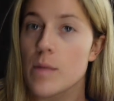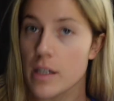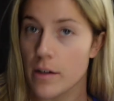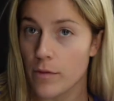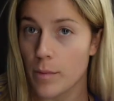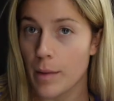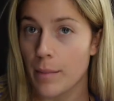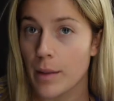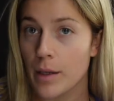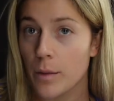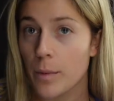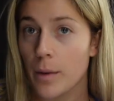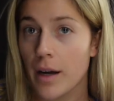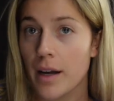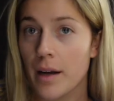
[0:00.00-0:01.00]
stuff for my meal
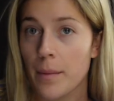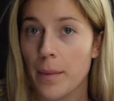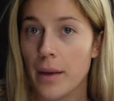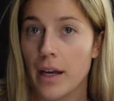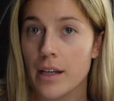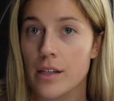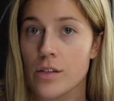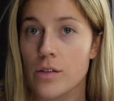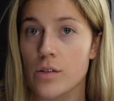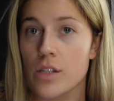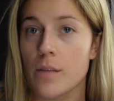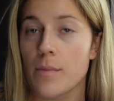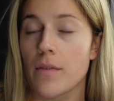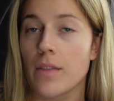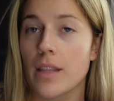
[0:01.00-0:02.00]
prep and do
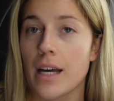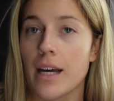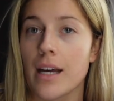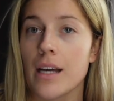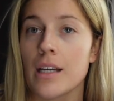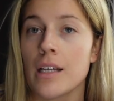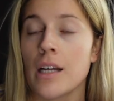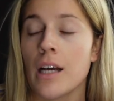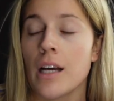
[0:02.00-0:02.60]
some of that.